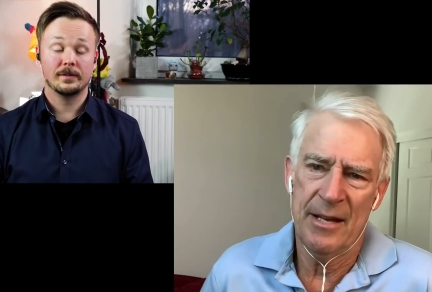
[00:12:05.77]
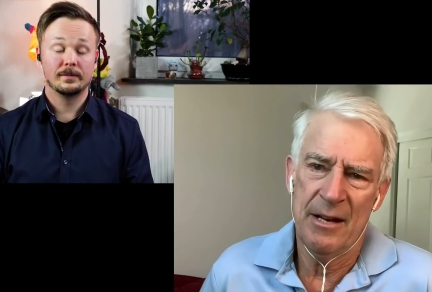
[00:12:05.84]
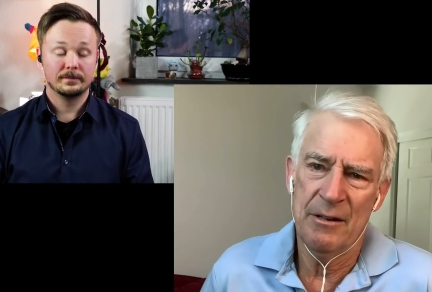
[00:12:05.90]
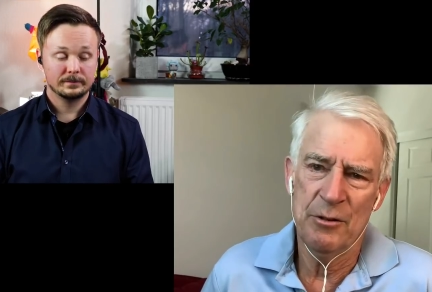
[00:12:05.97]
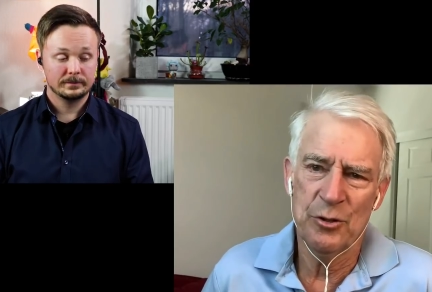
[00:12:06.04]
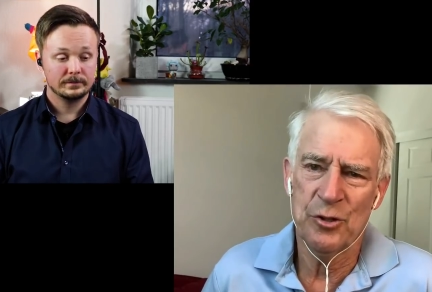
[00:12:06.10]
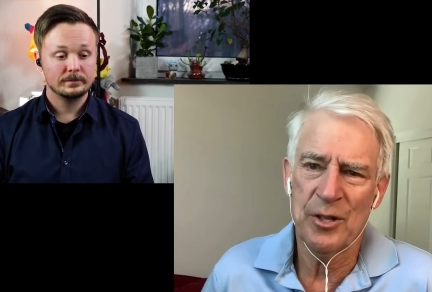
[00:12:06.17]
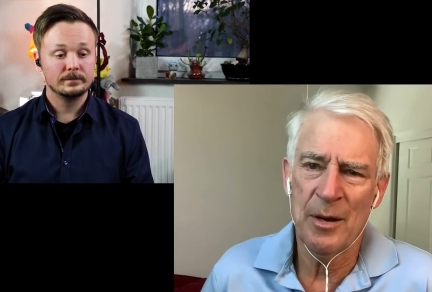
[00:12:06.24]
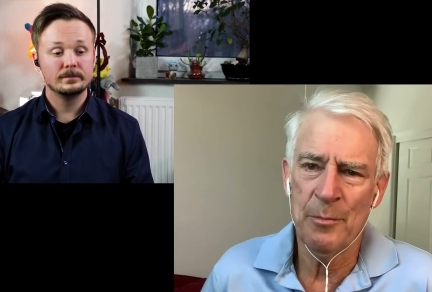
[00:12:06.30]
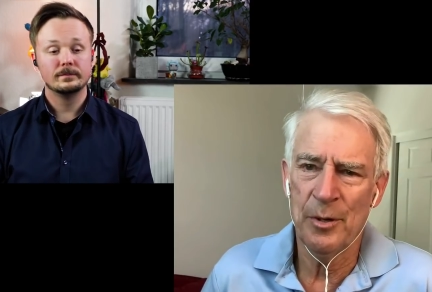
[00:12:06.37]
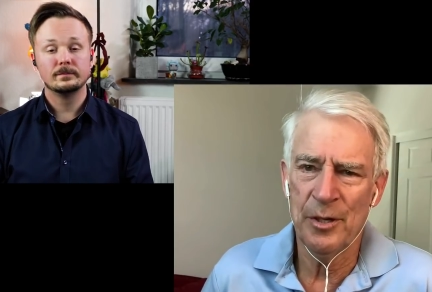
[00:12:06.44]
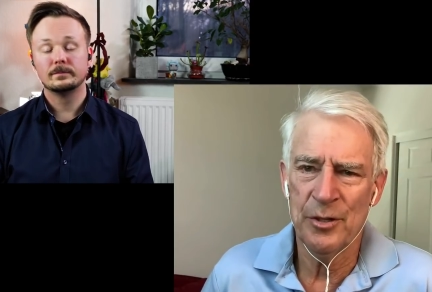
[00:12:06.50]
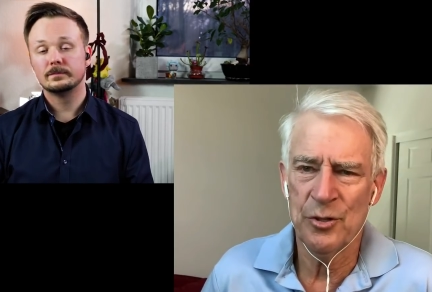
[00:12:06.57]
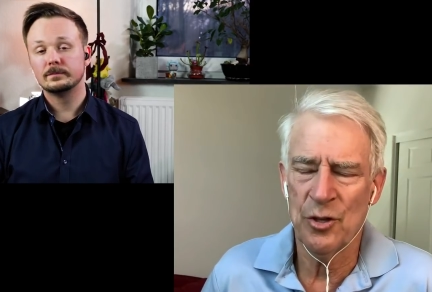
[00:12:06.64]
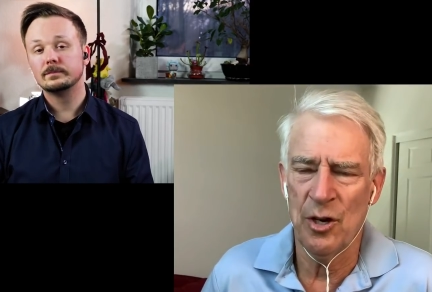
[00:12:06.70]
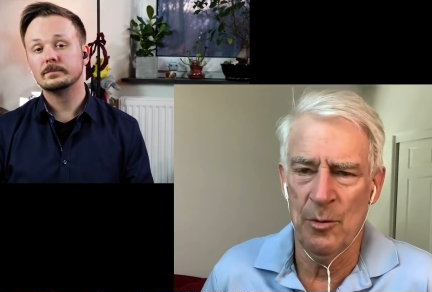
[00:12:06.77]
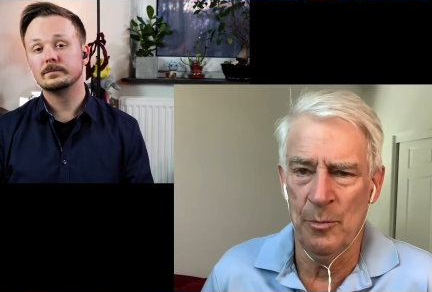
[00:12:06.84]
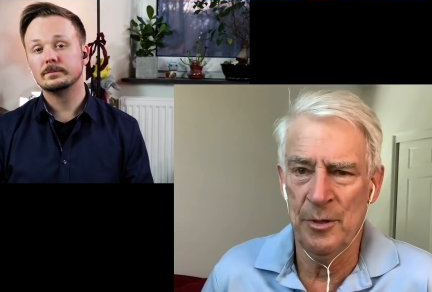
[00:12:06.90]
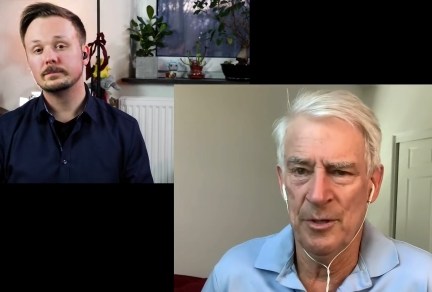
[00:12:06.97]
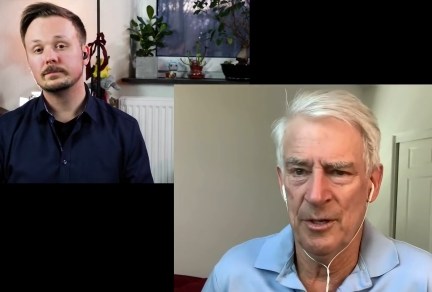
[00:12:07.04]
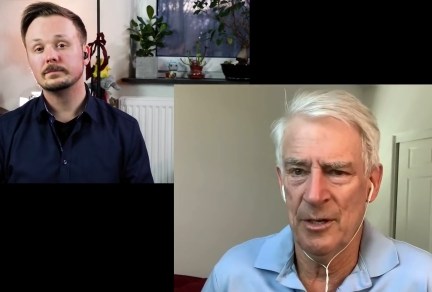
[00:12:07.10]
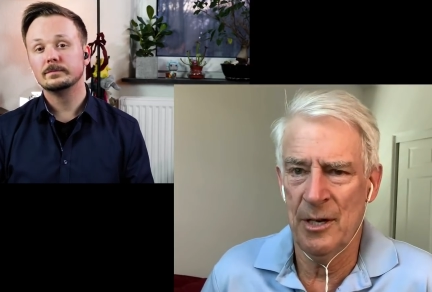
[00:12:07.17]
Speaker 1: they hear you stumble in
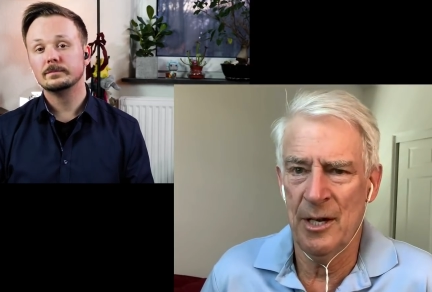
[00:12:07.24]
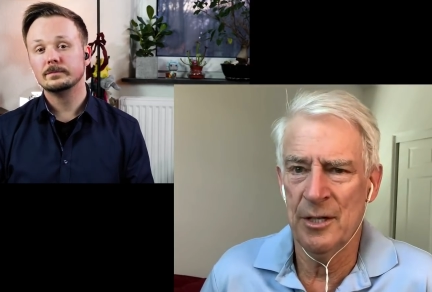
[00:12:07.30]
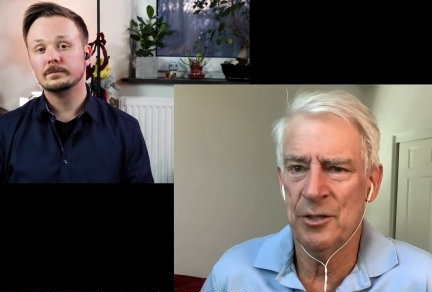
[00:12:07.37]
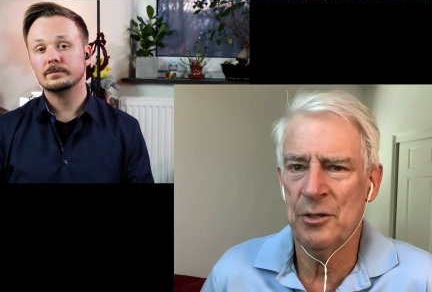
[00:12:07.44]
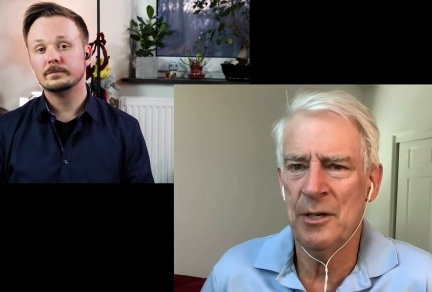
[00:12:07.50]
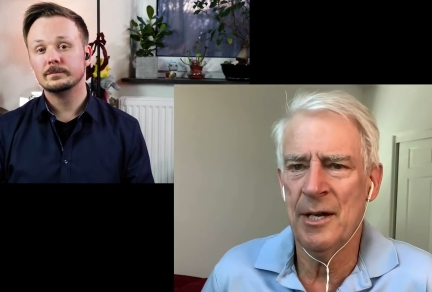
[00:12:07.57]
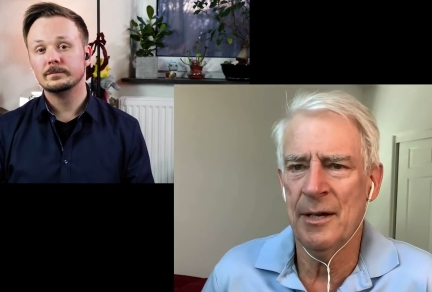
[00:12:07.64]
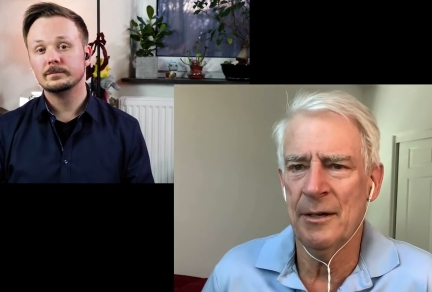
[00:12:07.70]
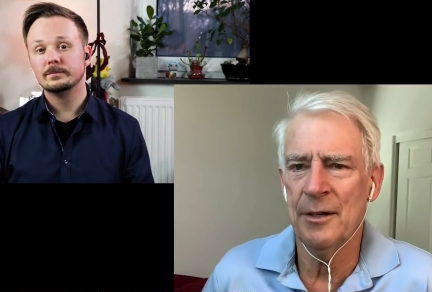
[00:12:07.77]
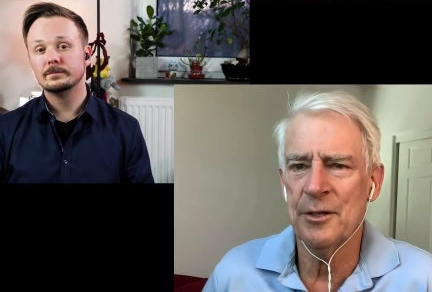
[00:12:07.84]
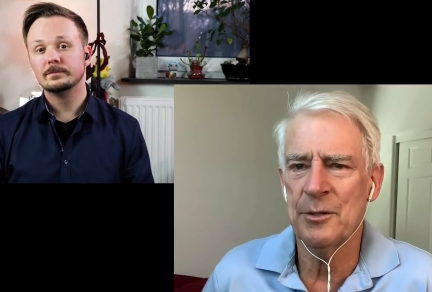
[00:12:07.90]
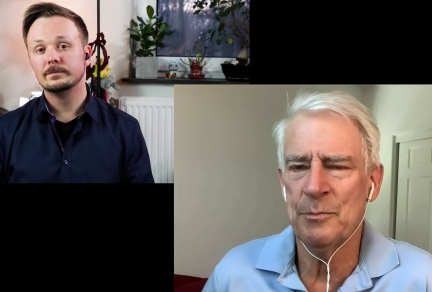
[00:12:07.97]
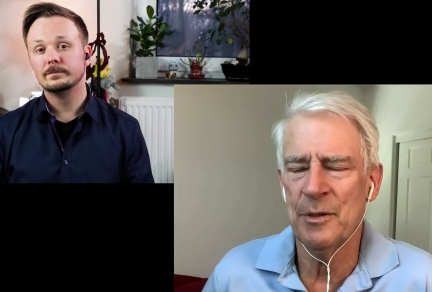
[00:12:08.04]
German, they're going to answer in English.